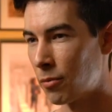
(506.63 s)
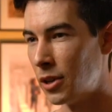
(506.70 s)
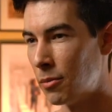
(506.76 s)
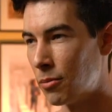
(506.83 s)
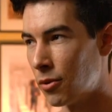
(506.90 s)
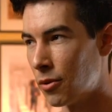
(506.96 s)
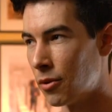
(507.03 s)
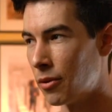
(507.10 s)

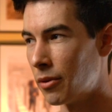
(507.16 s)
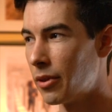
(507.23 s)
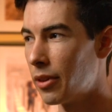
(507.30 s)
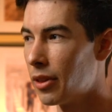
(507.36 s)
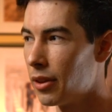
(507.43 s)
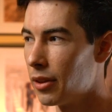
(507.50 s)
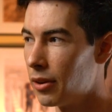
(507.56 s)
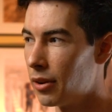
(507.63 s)
people,
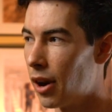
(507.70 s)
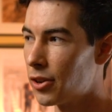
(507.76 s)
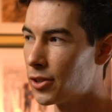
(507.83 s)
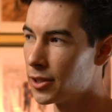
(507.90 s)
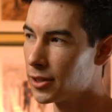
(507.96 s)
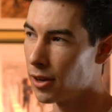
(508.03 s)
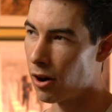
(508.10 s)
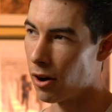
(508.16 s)
not
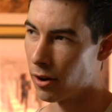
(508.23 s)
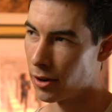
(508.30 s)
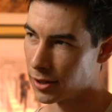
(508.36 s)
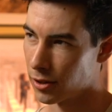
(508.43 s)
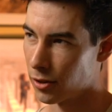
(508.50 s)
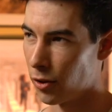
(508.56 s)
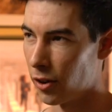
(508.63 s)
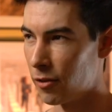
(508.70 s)
just artists
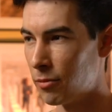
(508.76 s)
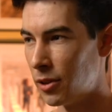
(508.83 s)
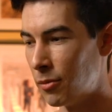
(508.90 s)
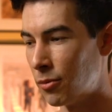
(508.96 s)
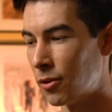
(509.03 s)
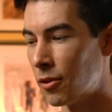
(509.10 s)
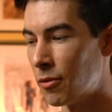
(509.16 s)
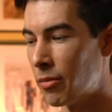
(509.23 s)
and creative
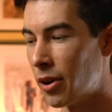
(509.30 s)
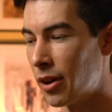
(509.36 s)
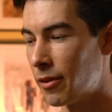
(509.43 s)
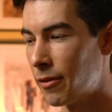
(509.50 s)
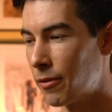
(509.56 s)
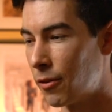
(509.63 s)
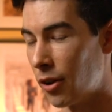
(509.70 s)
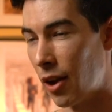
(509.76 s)
people,
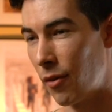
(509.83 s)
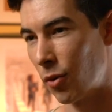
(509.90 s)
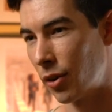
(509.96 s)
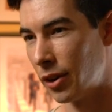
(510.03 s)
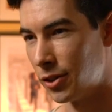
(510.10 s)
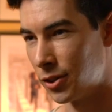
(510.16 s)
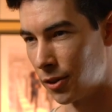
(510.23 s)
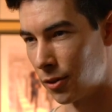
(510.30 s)
but for
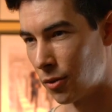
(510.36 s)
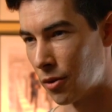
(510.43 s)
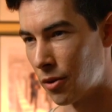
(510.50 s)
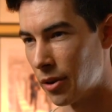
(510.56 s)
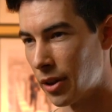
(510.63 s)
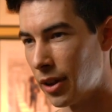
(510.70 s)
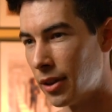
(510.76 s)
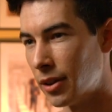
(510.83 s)
everyone in
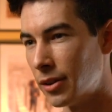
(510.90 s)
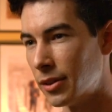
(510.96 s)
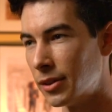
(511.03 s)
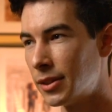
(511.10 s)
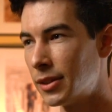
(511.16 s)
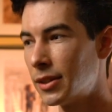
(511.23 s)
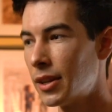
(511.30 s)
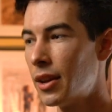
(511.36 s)
general,
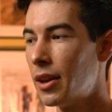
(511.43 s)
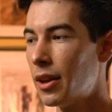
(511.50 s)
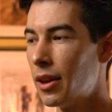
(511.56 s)
is